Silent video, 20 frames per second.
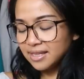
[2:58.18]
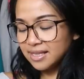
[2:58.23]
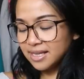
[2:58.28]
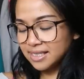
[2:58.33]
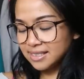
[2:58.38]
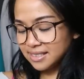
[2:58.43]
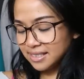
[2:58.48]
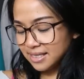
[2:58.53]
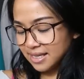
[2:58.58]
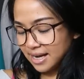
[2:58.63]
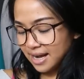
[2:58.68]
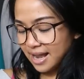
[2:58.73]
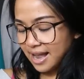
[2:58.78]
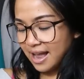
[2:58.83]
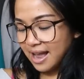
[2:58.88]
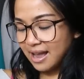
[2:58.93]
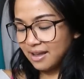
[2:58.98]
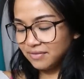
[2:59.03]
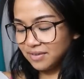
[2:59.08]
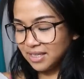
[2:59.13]
the next thing that I
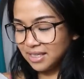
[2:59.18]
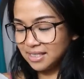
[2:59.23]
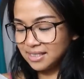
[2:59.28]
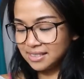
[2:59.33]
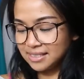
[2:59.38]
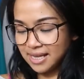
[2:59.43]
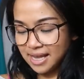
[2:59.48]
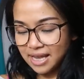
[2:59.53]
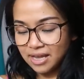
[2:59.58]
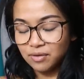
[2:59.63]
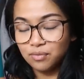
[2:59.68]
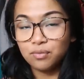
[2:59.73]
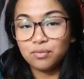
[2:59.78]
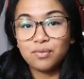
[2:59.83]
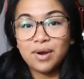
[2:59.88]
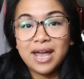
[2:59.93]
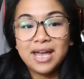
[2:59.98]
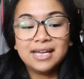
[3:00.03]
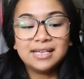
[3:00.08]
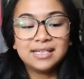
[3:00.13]
have is a
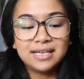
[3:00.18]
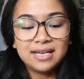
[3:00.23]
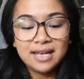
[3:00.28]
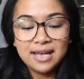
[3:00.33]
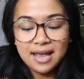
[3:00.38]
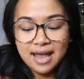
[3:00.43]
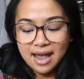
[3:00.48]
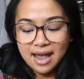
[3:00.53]
red